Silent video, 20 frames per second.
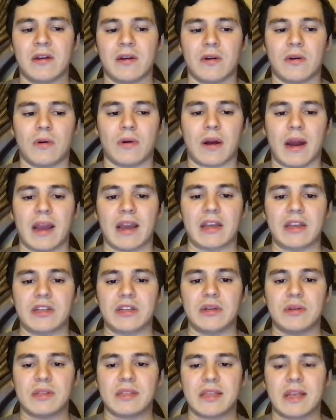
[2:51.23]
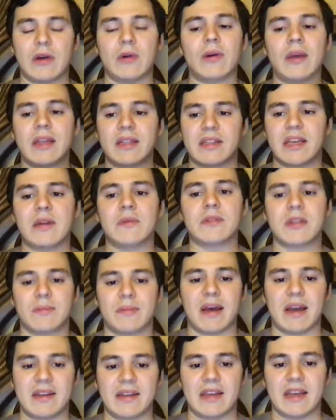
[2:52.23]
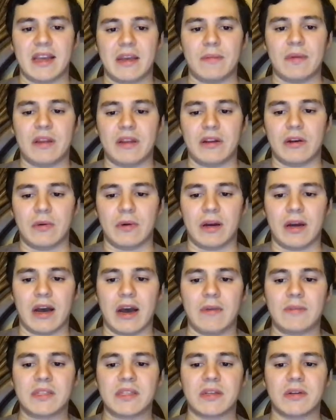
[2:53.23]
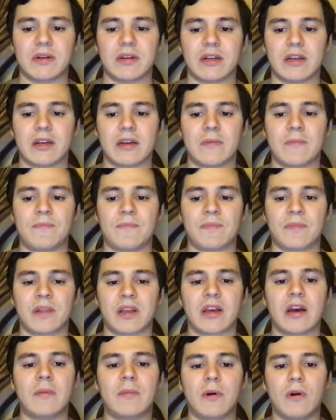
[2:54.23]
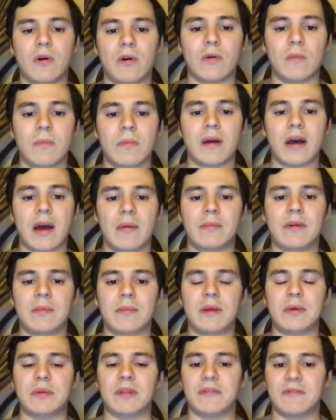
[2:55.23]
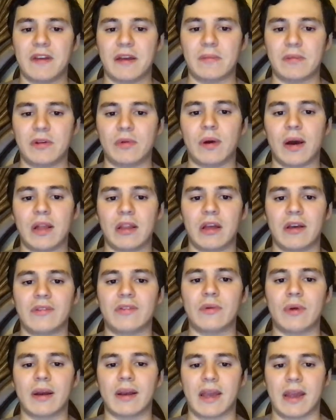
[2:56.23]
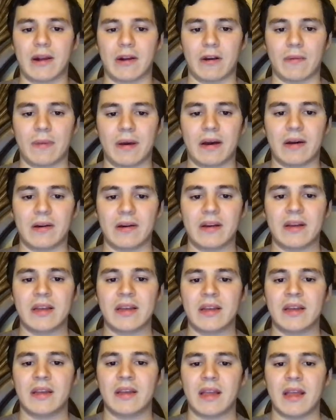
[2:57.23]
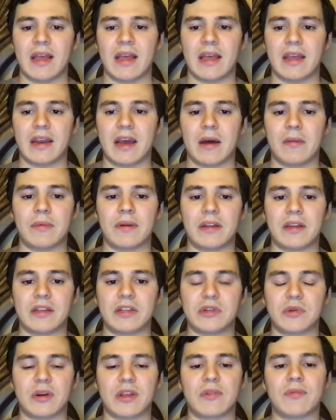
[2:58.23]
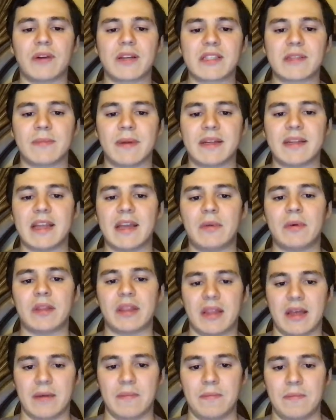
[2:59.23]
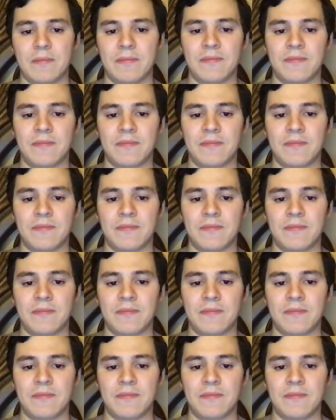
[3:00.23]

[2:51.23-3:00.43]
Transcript: Or I can choose to say, okay, today was a bad day, but you know what? I'm still going to come home. I'm going to be with the family who I love, who I care about, and I'm going to enjoy the rest of my day with them.